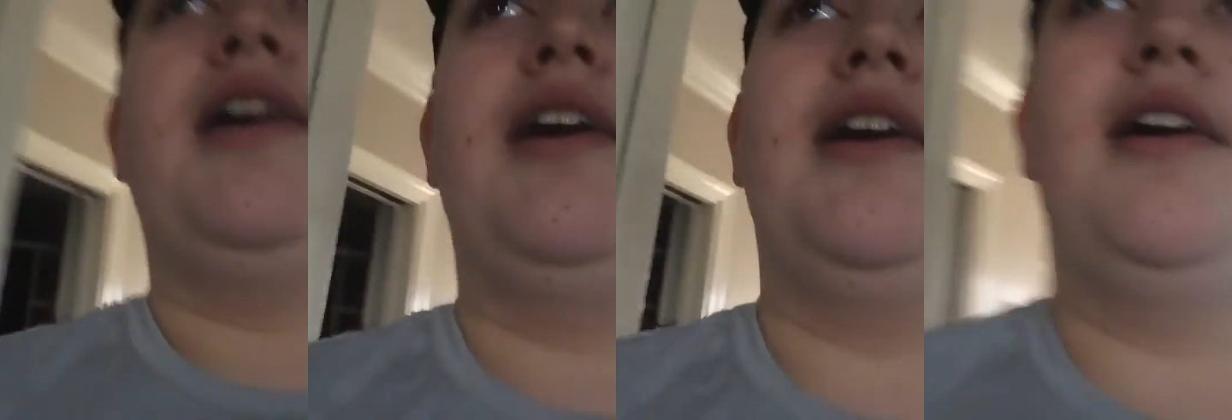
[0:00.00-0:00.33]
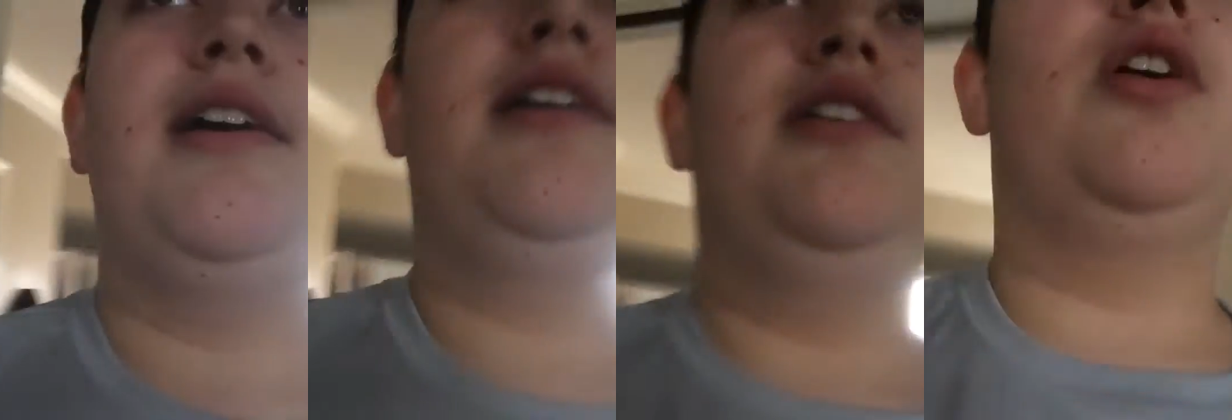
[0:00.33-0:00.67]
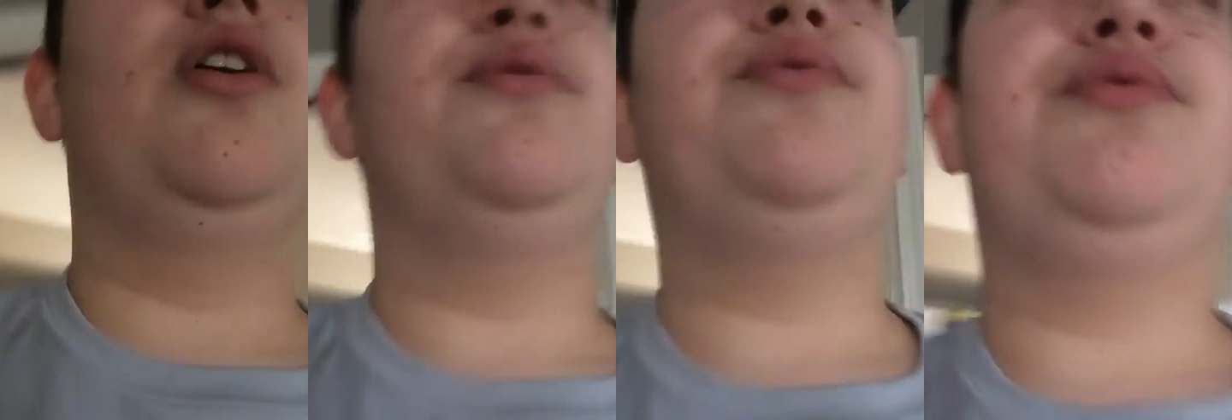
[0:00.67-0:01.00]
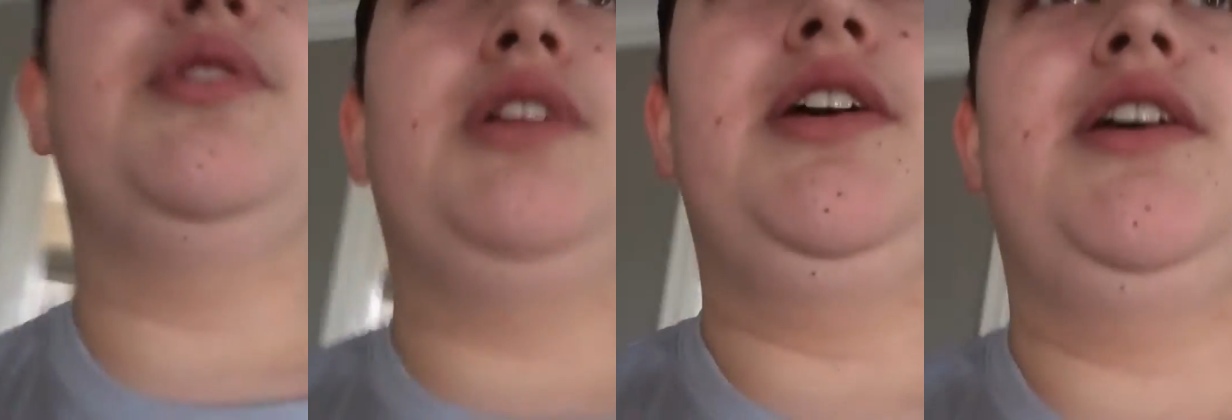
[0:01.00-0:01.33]
And
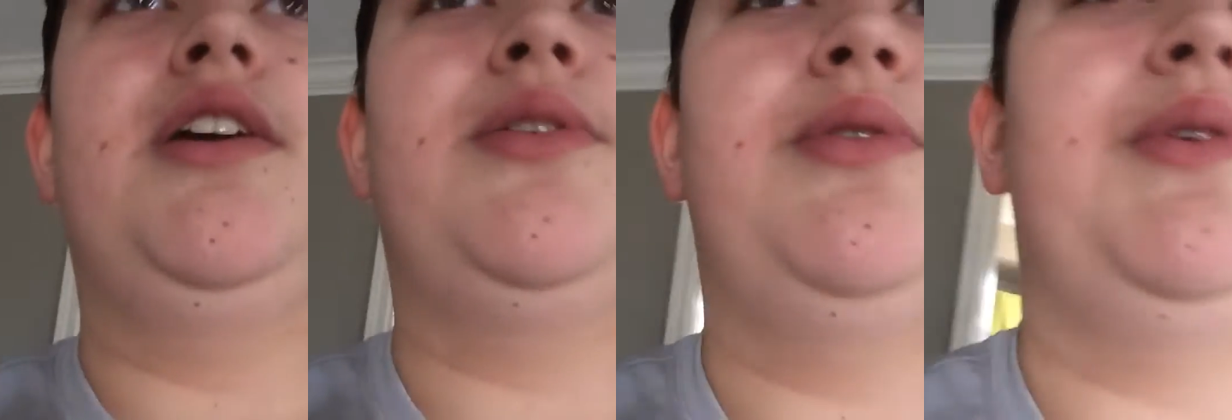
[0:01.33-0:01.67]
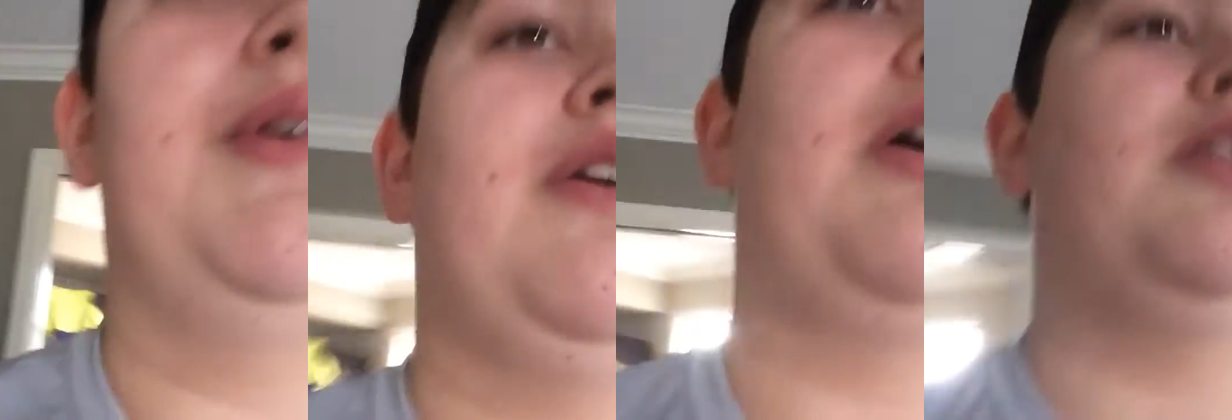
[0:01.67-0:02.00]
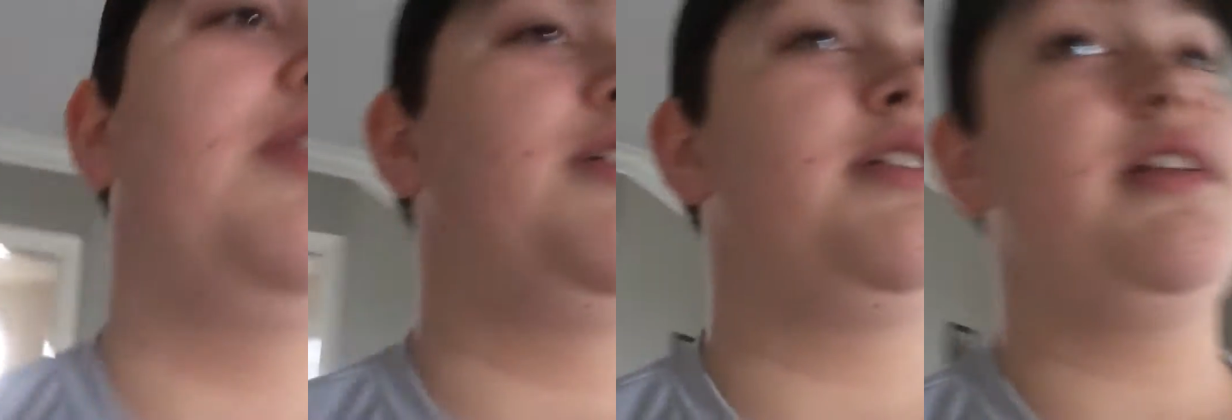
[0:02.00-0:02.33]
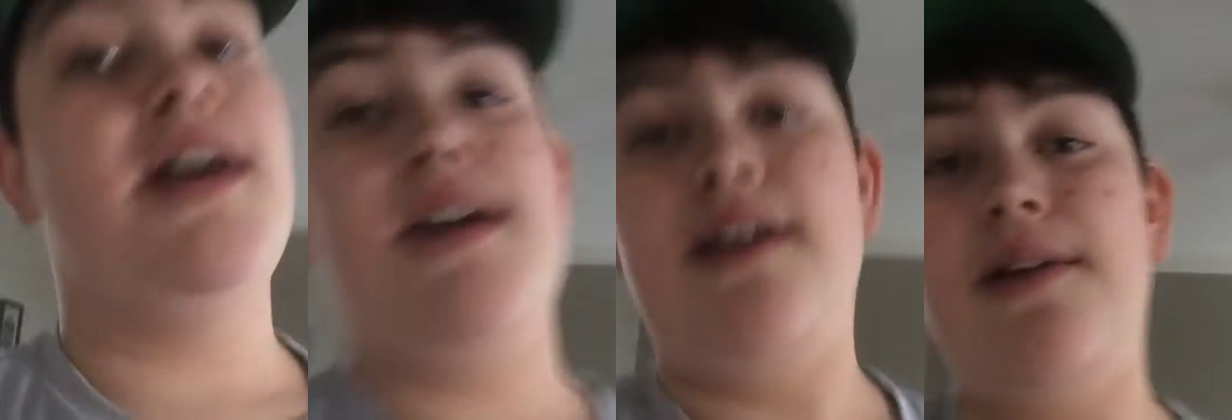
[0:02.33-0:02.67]
hopefully we go out there
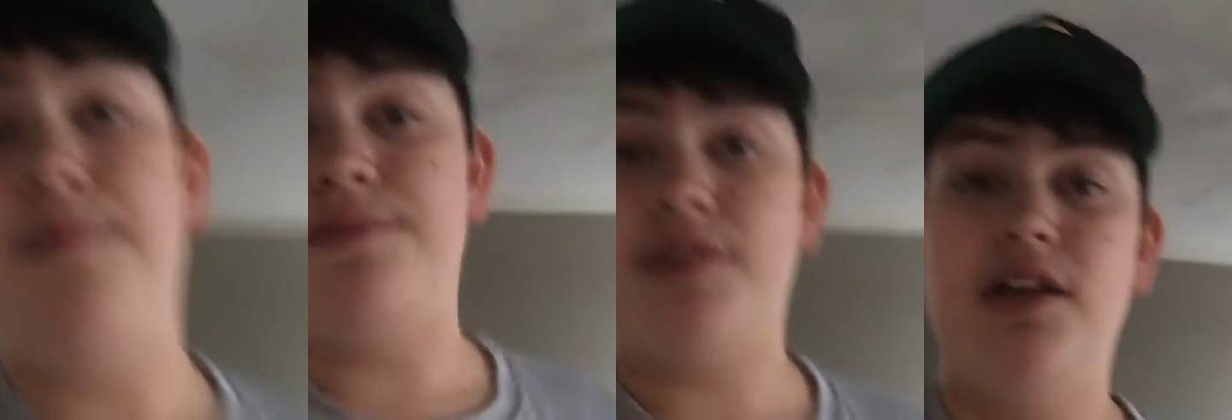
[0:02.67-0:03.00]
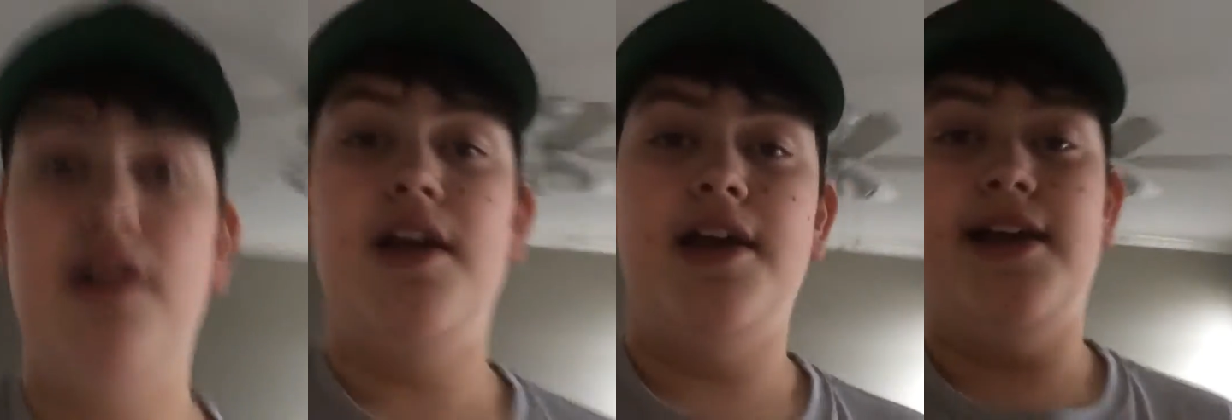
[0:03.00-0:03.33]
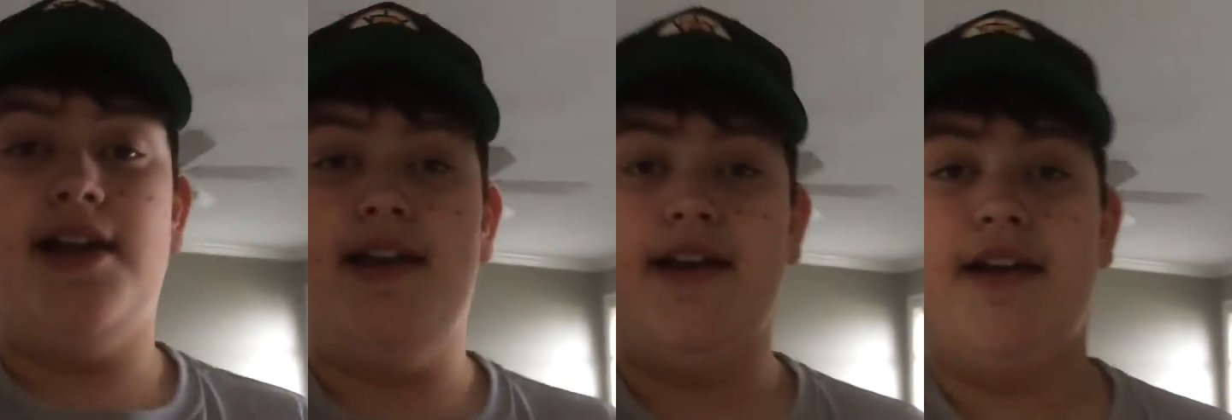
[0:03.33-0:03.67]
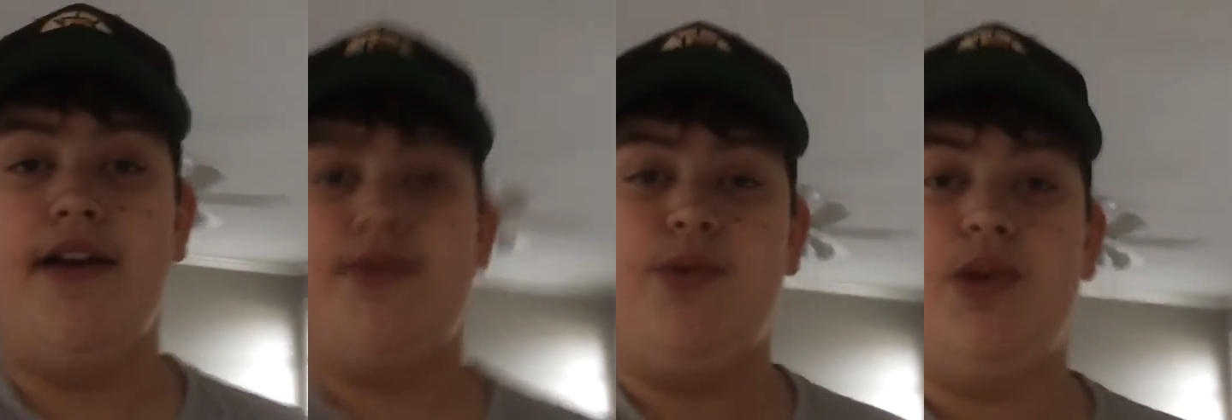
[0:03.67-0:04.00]
today
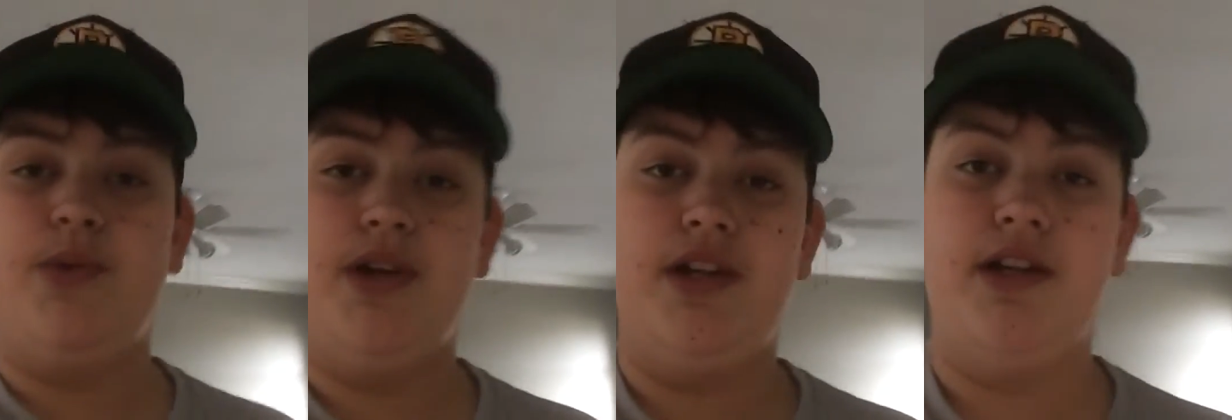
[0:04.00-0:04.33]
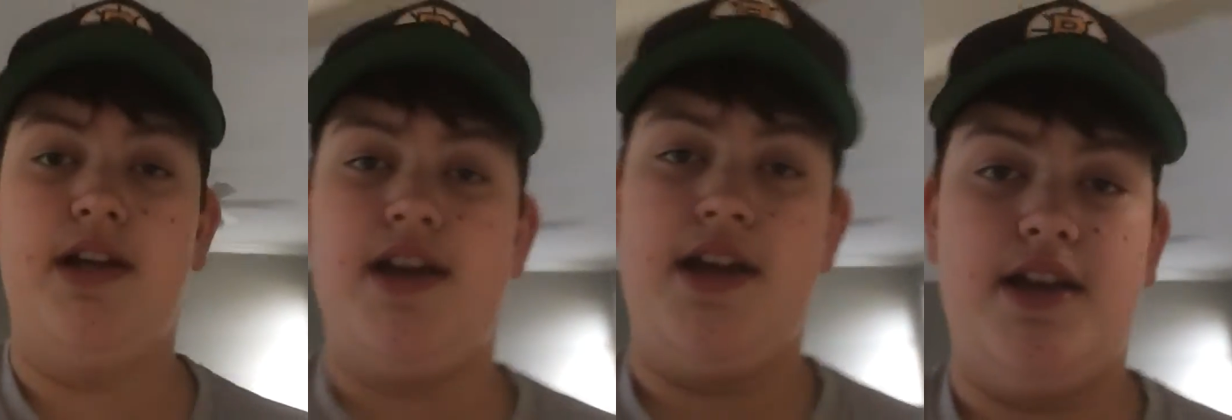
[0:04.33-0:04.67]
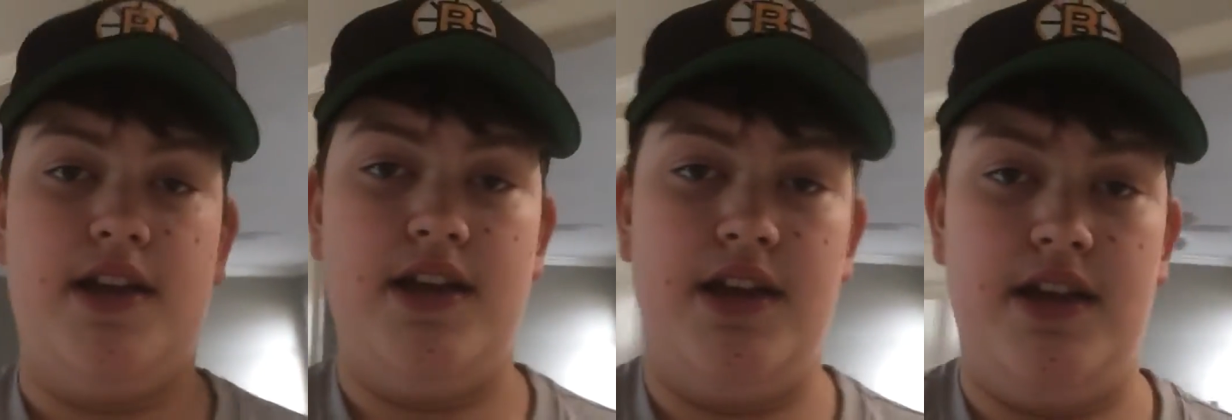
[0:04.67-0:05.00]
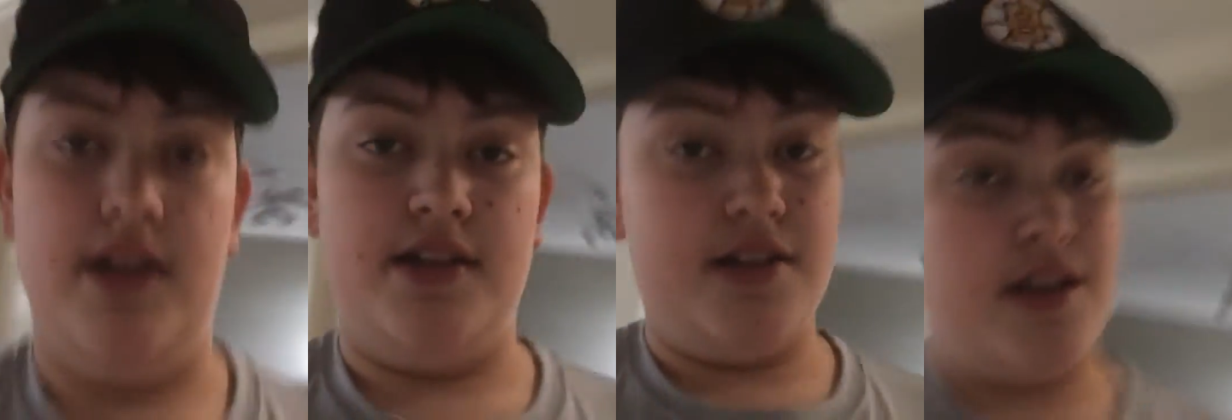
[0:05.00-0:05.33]
and we win
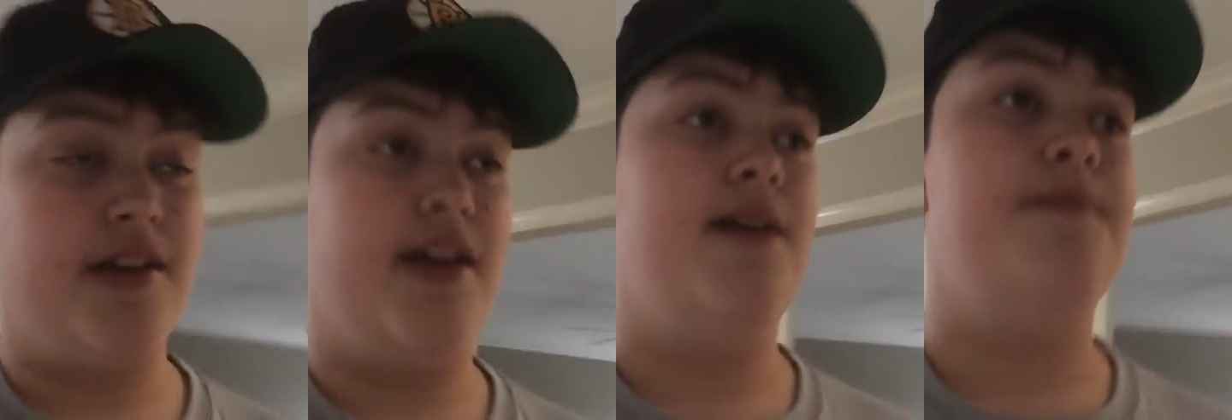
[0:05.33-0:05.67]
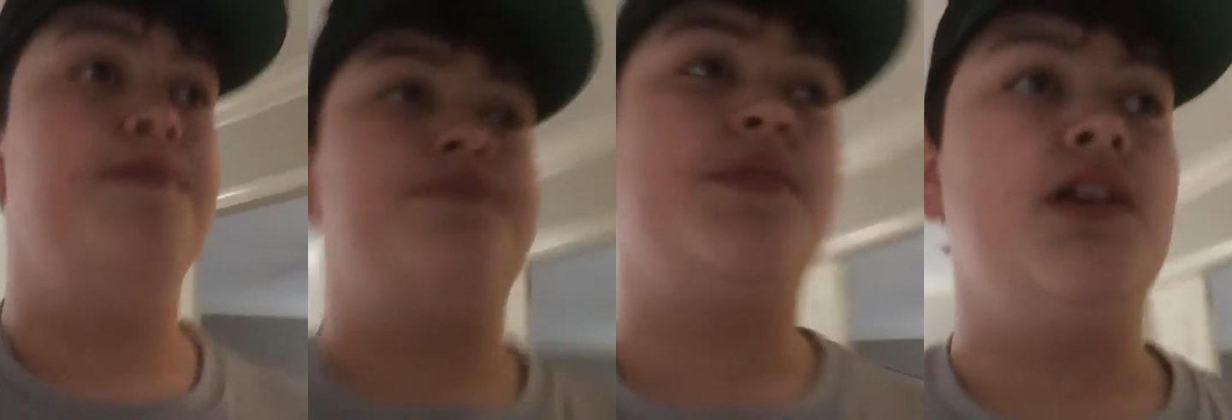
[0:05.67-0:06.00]
another game.